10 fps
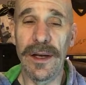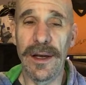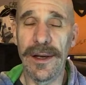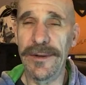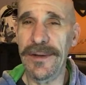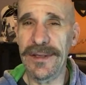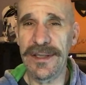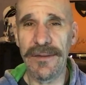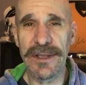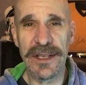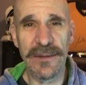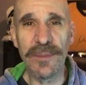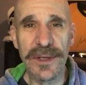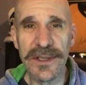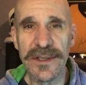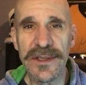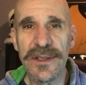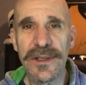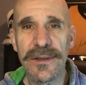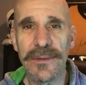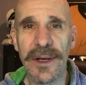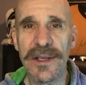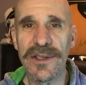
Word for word: one hundred seventeen prisons, right?